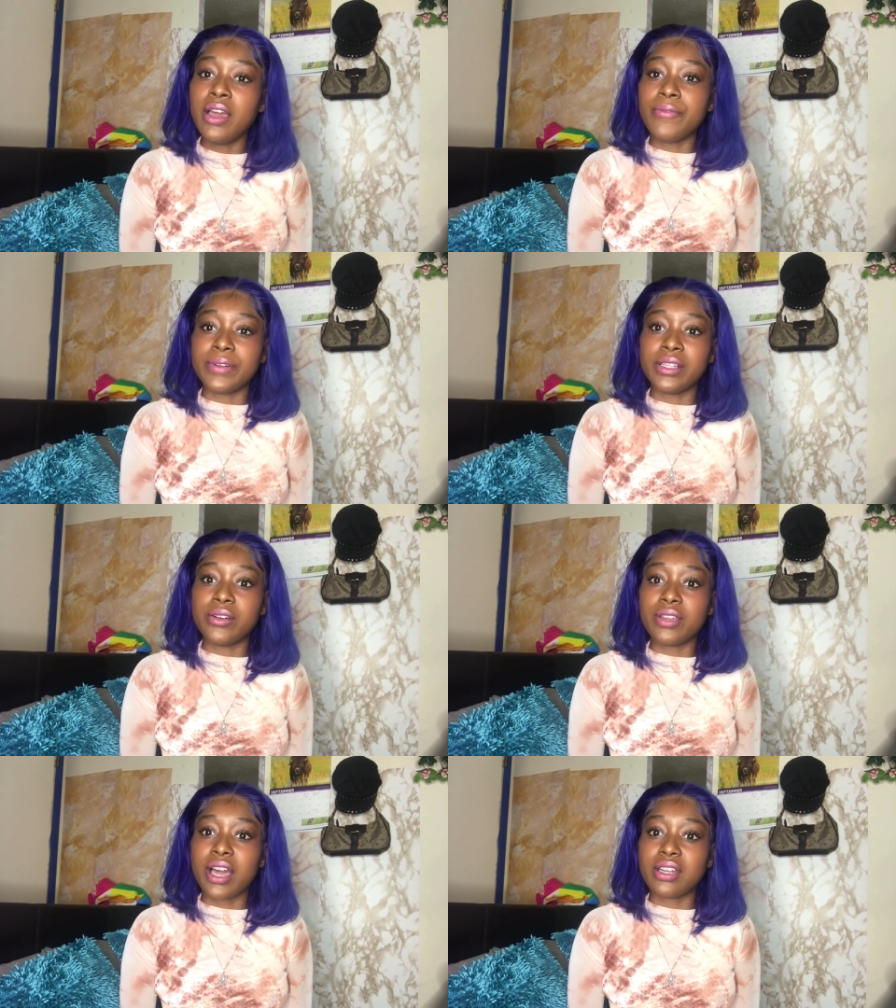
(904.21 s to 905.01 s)
for
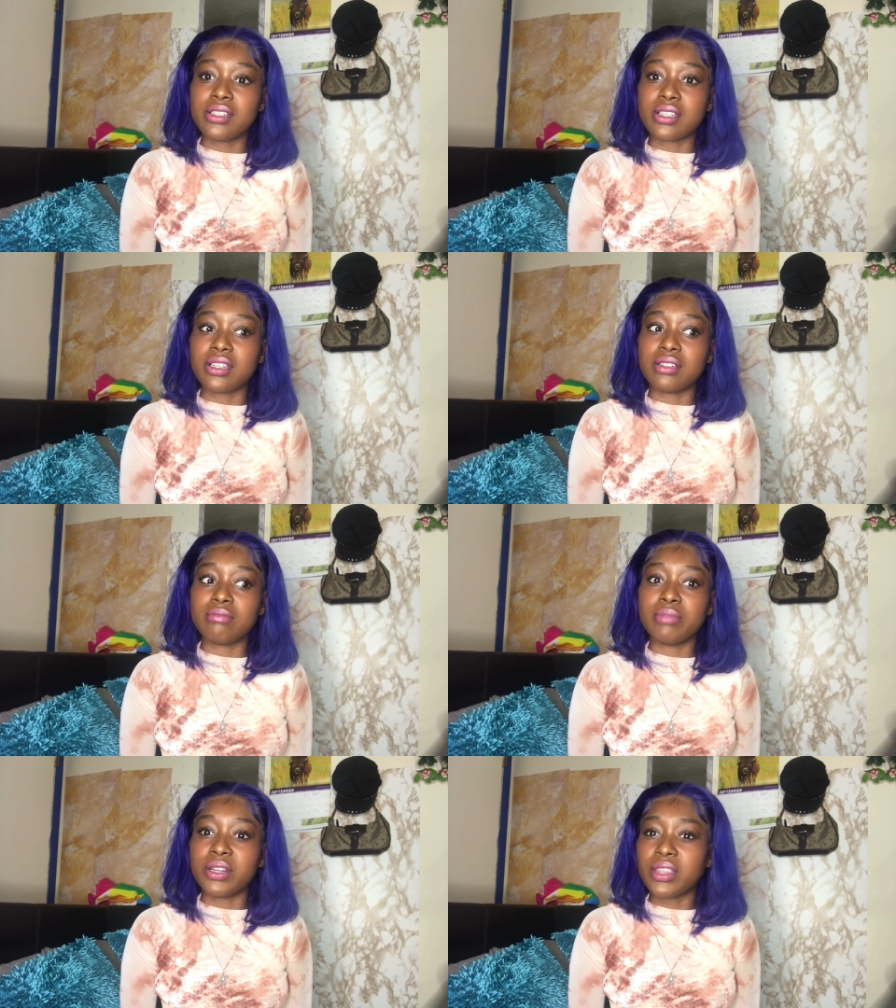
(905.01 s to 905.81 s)
Lil Yachty's like
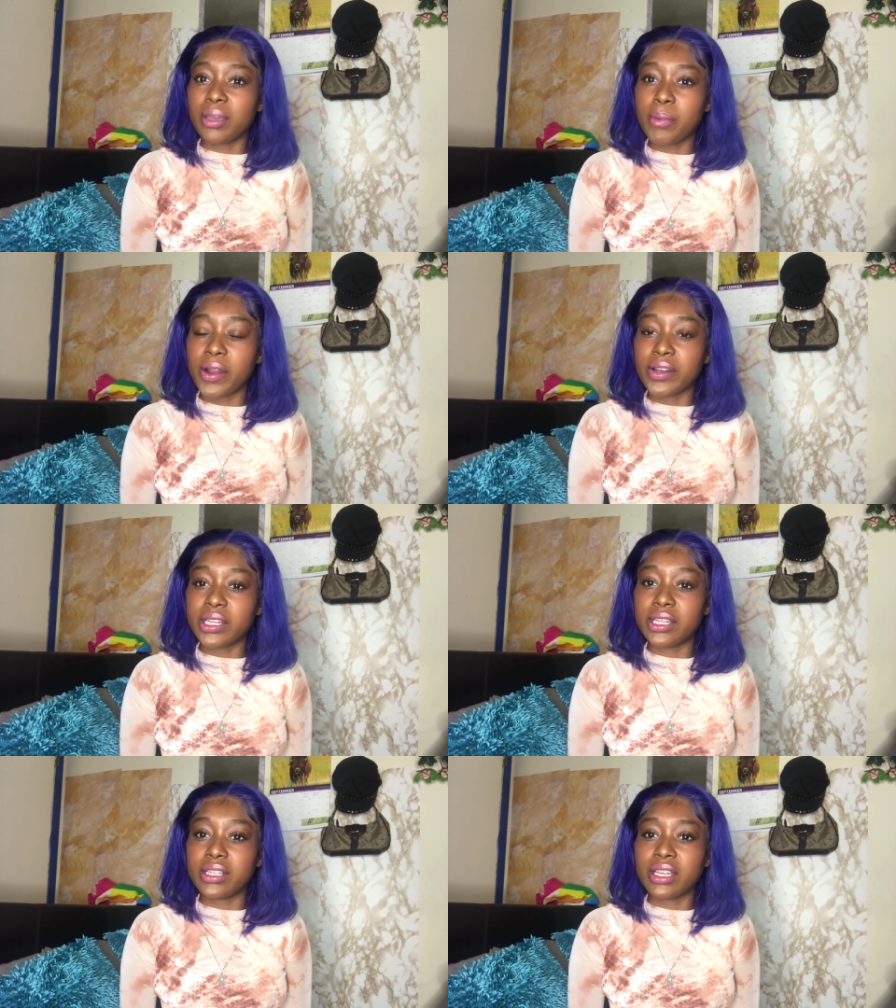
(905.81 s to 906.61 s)
birthday
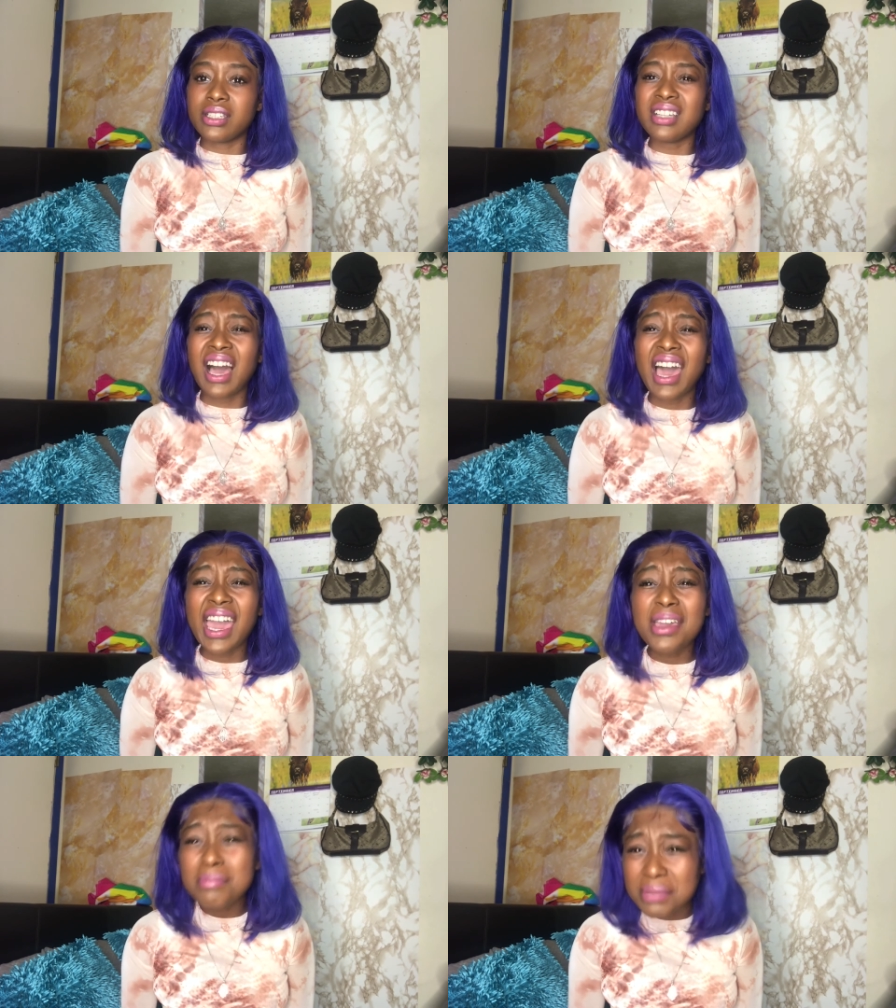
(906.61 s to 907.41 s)
party like
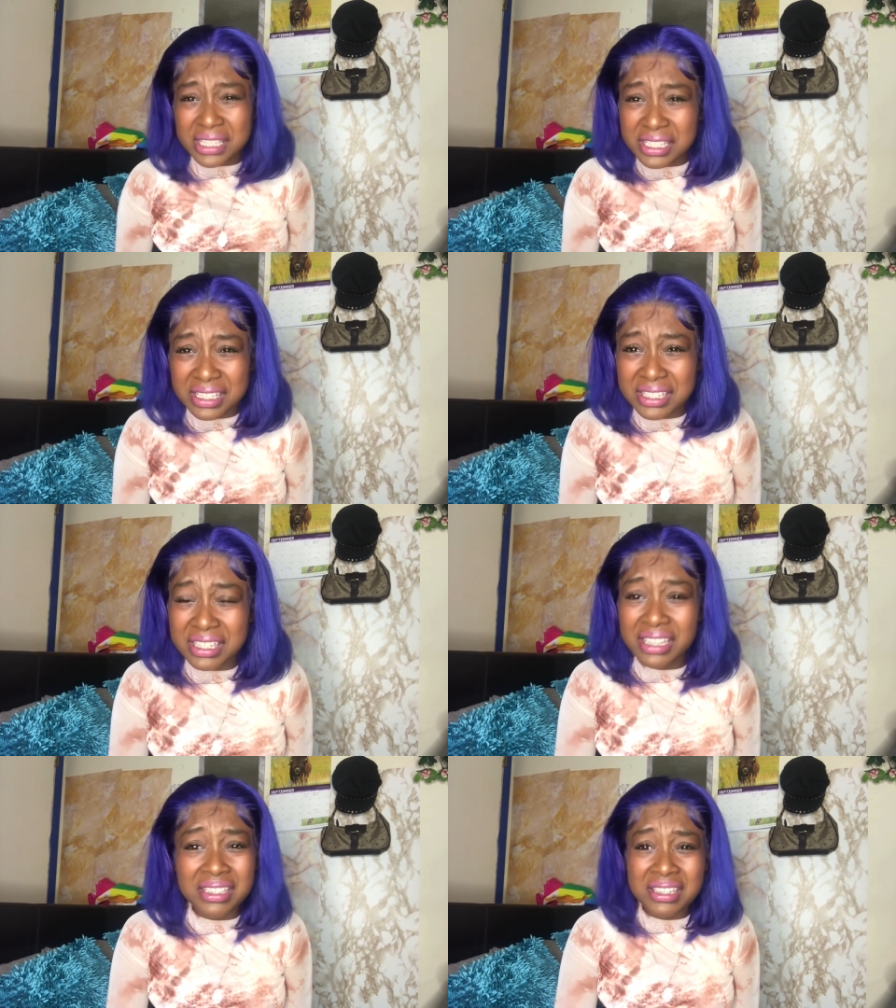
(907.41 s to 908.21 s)
hype beast
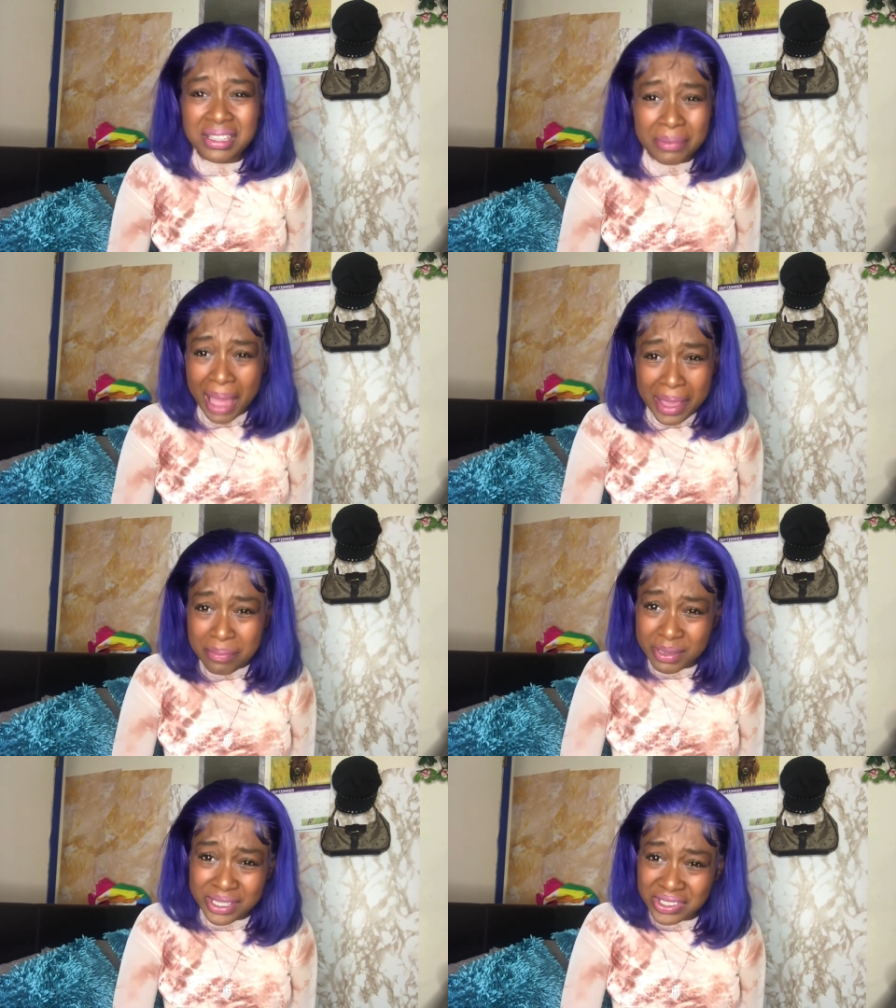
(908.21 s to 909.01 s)
like this is some hype
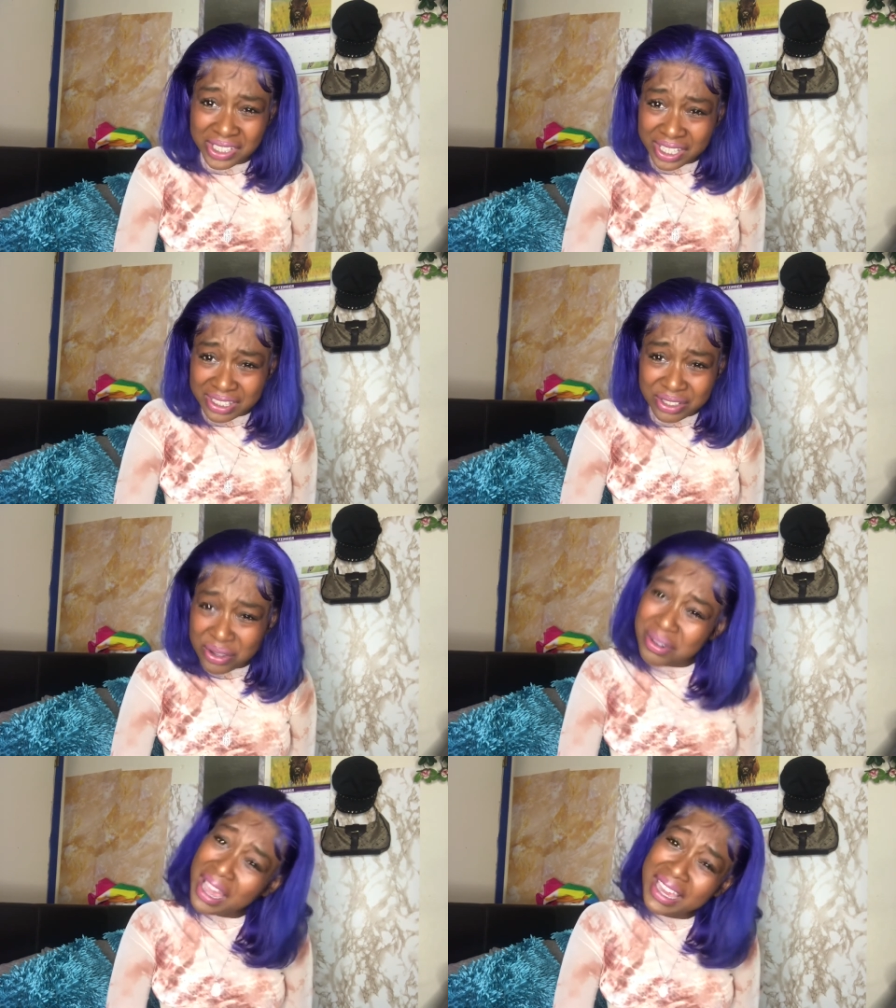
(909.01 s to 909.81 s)
beast shit do
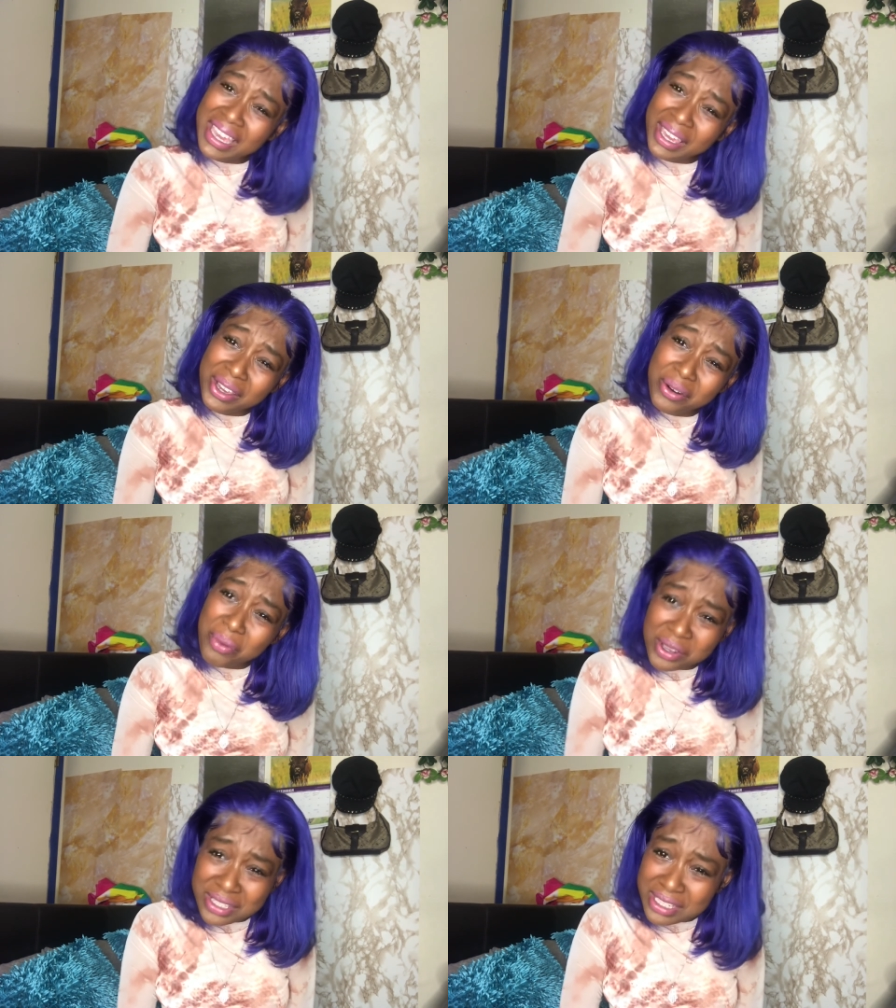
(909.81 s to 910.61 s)
you not hear the
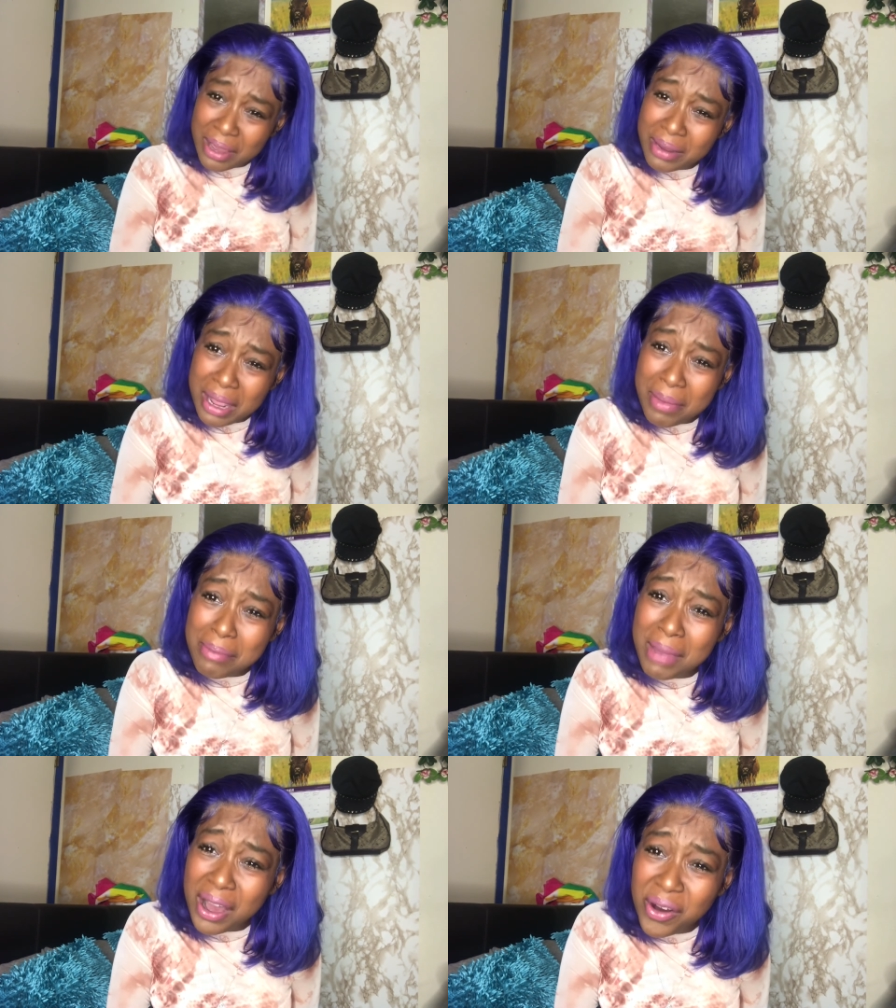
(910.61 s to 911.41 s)
words that's coming out my mouth